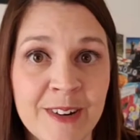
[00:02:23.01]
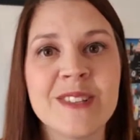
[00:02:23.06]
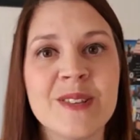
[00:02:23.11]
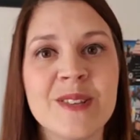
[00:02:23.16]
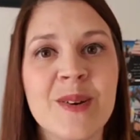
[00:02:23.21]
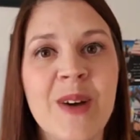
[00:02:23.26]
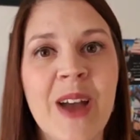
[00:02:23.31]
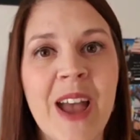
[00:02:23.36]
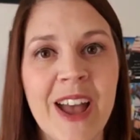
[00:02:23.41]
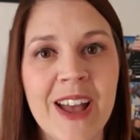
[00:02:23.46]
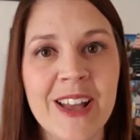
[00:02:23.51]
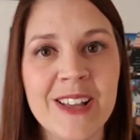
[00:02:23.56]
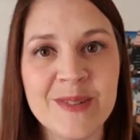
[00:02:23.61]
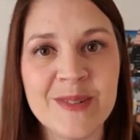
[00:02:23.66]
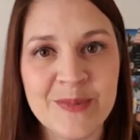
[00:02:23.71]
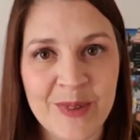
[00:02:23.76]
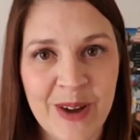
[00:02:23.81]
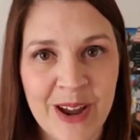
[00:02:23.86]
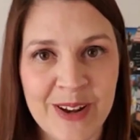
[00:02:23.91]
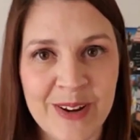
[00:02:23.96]
So as
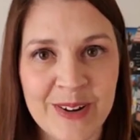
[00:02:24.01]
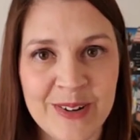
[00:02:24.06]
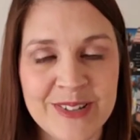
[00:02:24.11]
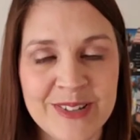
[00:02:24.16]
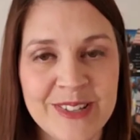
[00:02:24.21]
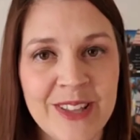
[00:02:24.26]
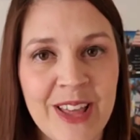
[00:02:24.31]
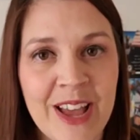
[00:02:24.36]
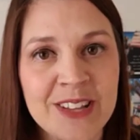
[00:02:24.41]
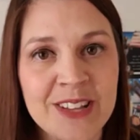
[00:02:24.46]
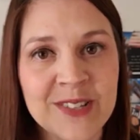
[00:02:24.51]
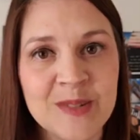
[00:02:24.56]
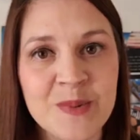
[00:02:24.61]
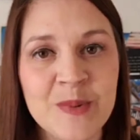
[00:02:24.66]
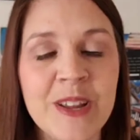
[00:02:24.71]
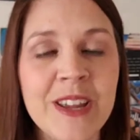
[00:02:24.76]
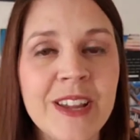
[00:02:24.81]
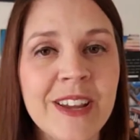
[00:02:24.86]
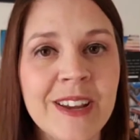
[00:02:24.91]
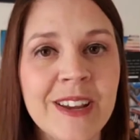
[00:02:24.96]
writers, last
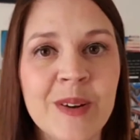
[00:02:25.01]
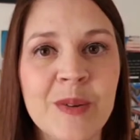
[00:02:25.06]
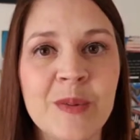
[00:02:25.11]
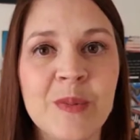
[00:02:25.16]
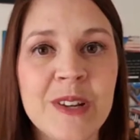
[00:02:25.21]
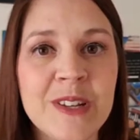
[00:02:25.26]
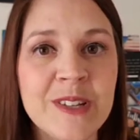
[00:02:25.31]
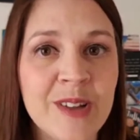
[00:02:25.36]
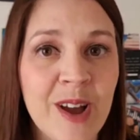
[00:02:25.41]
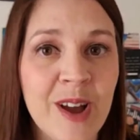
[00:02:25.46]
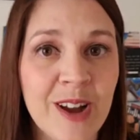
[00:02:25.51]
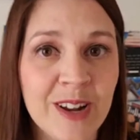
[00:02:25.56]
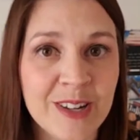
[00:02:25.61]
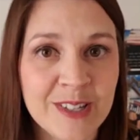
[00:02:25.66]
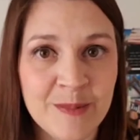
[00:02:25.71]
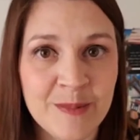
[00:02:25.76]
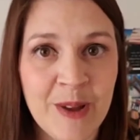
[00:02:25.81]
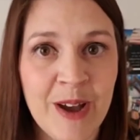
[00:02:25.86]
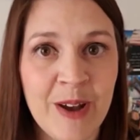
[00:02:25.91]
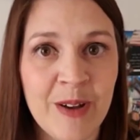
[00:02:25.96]
week we talked
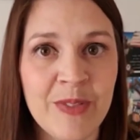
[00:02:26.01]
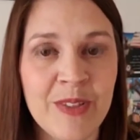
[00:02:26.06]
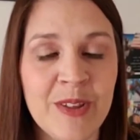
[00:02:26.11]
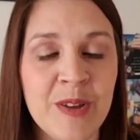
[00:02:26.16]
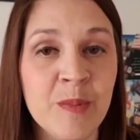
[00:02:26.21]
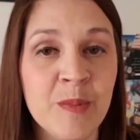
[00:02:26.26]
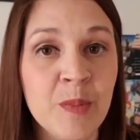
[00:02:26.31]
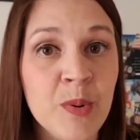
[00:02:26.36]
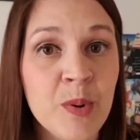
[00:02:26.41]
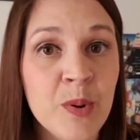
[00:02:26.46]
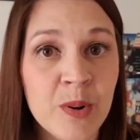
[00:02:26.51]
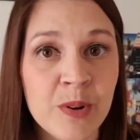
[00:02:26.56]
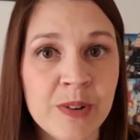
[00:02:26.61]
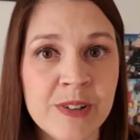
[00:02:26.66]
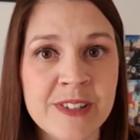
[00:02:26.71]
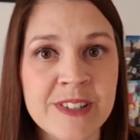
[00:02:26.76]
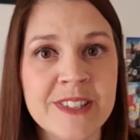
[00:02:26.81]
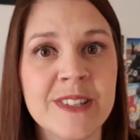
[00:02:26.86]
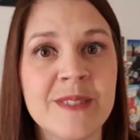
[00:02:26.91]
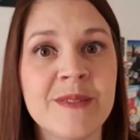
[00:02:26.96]
about the
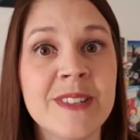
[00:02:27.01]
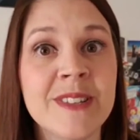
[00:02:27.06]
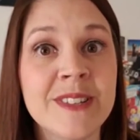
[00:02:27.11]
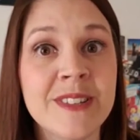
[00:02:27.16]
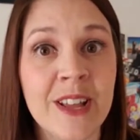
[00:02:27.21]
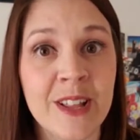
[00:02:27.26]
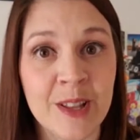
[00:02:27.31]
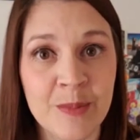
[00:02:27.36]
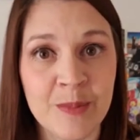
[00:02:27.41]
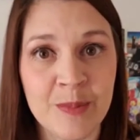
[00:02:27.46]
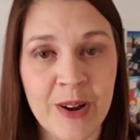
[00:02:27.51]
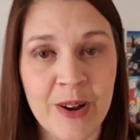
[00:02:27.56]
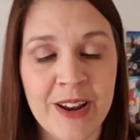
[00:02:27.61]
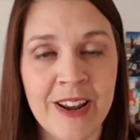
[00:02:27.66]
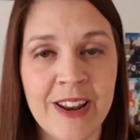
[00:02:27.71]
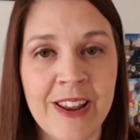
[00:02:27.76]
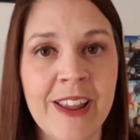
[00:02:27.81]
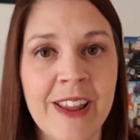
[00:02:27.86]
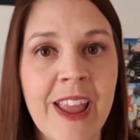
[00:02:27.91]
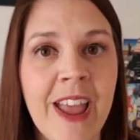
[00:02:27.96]
importance of
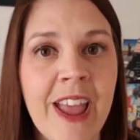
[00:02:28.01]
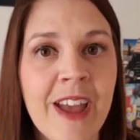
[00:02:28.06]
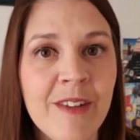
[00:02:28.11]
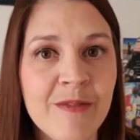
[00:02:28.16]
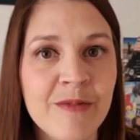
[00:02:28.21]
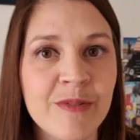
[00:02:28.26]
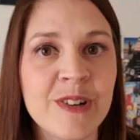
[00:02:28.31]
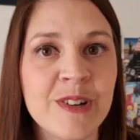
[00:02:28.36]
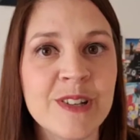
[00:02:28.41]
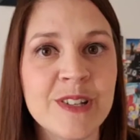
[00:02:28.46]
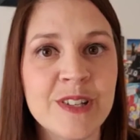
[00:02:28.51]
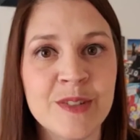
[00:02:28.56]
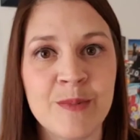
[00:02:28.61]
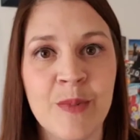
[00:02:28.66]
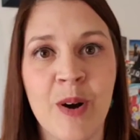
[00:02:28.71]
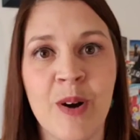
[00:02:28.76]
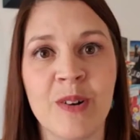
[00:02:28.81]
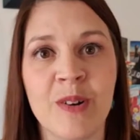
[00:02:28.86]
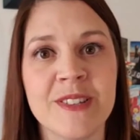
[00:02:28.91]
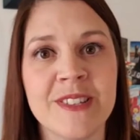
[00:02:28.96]
celebrating every
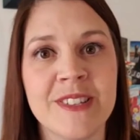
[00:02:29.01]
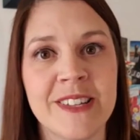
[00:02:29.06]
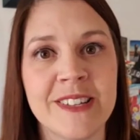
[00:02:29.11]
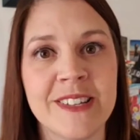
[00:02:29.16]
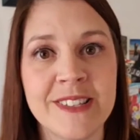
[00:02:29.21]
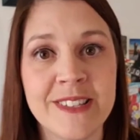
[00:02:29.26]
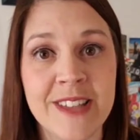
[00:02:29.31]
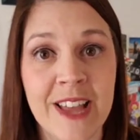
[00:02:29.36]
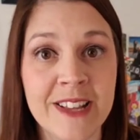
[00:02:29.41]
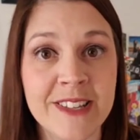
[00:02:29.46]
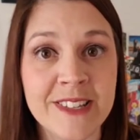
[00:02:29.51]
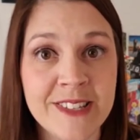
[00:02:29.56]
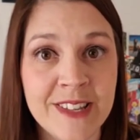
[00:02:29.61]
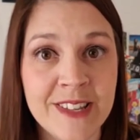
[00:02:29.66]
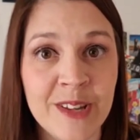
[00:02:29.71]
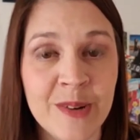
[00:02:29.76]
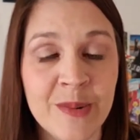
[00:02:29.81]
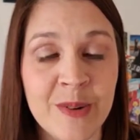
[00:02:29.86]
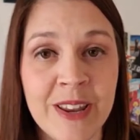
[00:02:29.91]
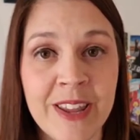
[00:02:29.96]
small success
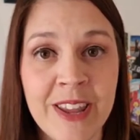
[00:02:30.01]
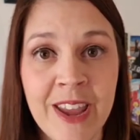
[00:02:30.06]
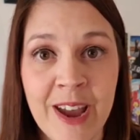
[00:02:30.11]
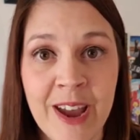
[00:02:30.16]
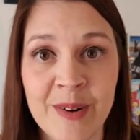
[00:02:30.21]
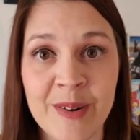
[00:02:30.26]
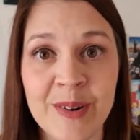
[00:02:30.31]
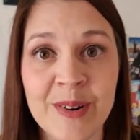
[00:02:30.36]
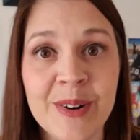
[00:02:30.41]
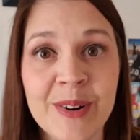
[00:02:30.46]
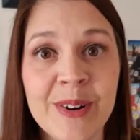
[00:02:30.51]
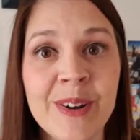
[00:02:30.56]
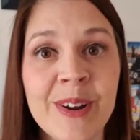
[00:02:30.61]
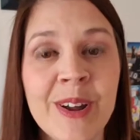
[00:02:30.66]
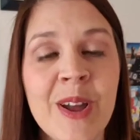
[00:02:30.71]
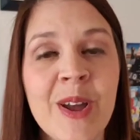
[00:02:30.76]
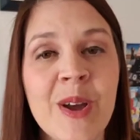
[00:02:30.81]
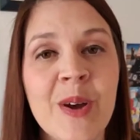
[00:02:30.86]
that you encounter,